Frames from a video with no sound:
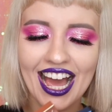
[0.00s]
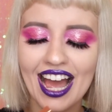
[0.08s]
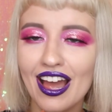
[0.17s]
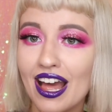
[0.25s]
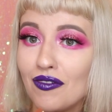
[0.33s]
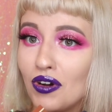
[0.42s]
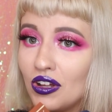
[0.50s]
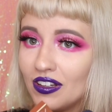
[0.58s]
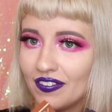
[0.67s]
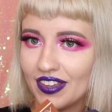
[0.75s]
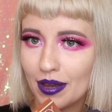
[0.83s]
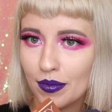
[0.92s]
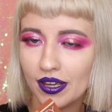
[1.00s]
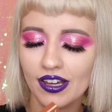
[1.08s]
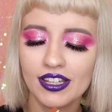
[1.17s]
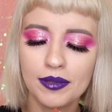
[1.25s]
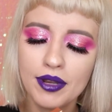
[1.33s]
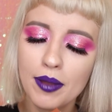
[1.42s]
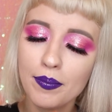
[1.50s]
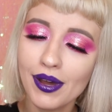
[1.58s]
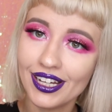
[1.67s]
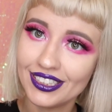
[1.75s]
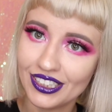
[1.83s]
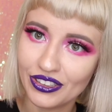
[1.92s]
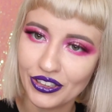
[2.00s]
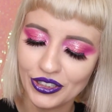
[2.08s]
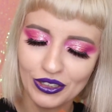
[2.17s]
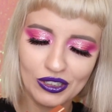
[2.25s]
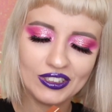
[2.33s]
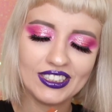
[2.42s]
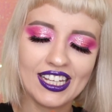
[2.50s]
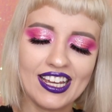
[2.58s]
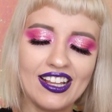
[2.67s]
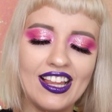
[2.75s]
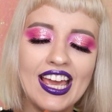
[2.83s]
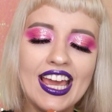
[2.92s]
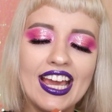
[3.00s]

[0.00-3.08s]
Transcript: I have all of them. I got them in a bundle on a good sale,